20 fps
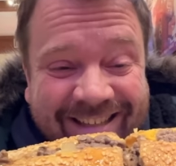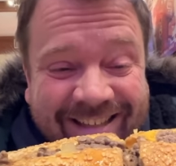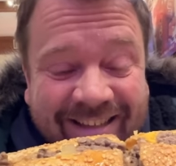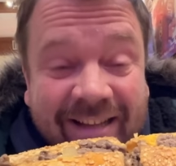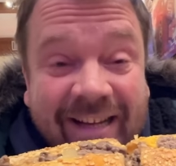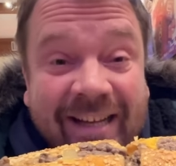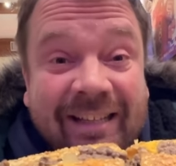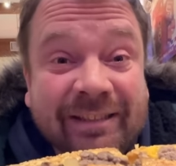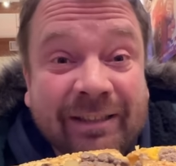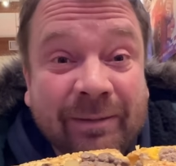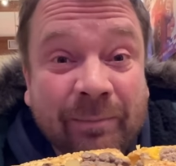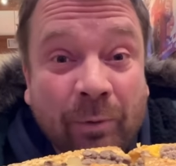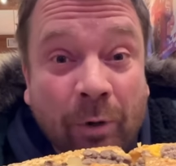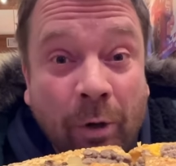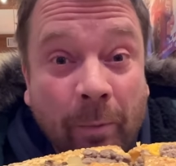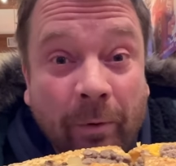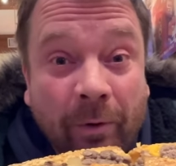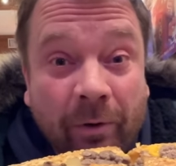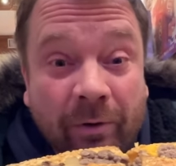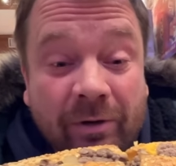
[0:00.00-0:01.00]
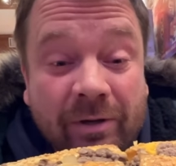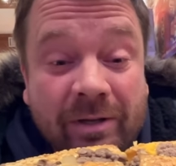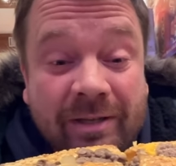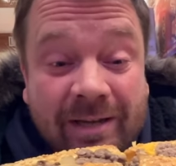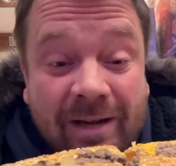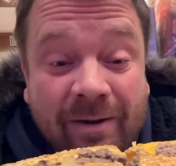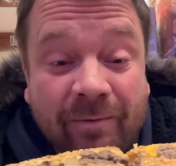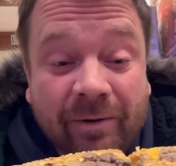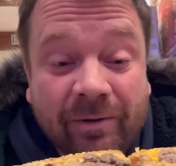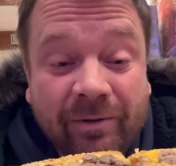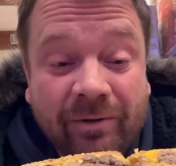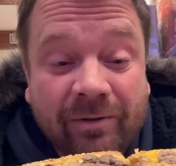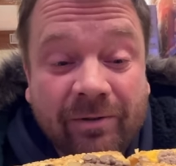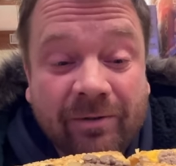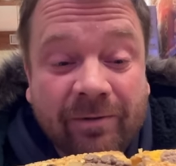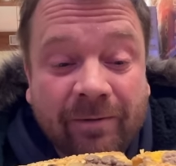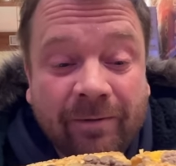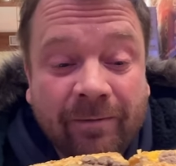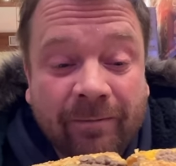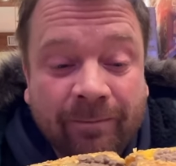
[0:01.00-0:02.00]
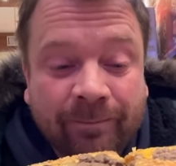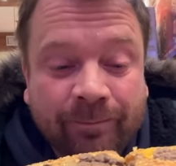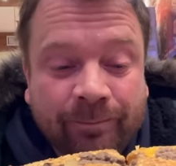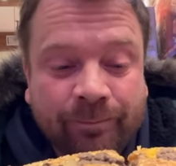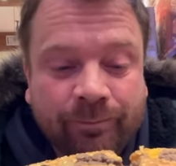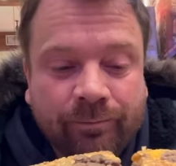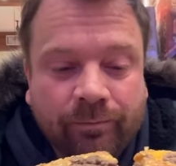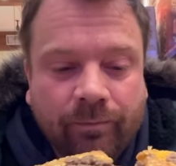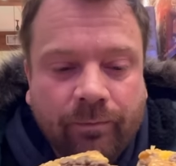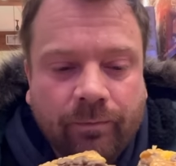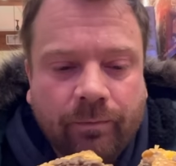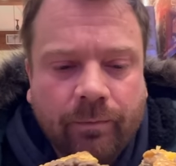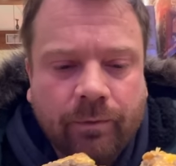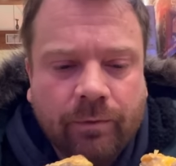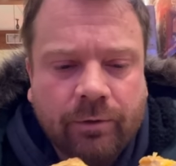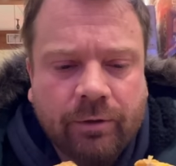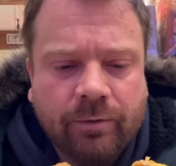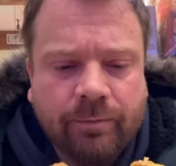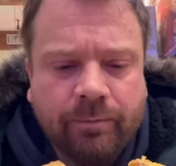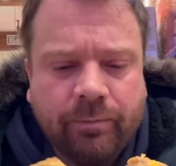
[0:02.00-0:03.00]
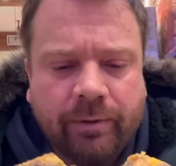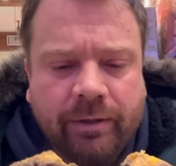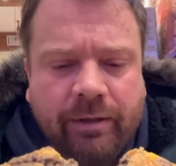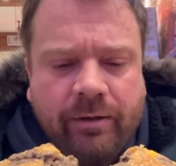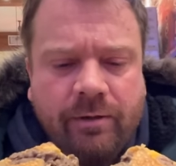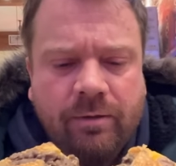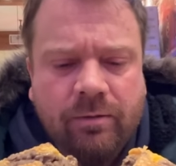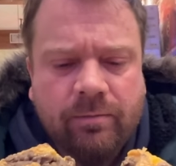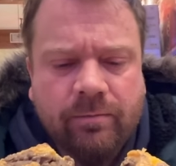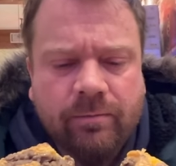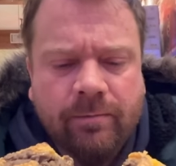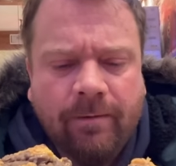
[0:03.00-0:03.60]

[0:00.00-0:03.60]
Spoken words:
That is a proper sandwich. Just put it on.